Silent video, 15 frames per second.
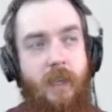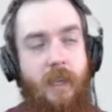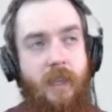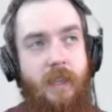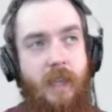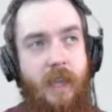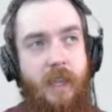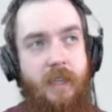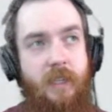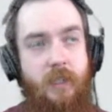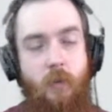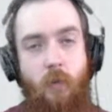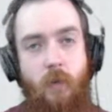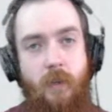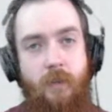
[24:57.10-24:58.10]
in any
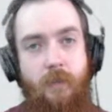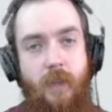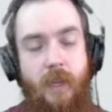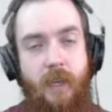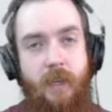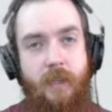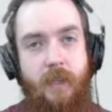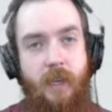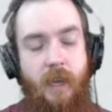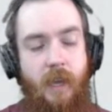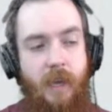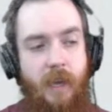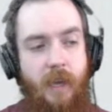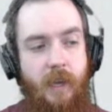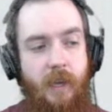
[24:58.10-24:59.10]
sort of
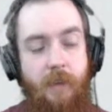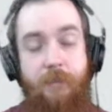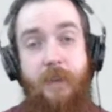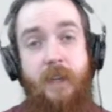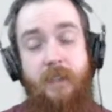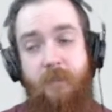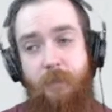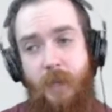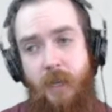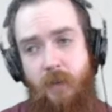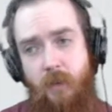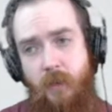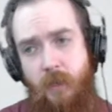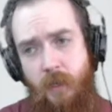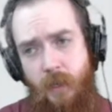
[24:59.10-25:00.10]
effective
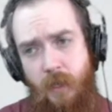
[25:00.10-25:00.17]
manner.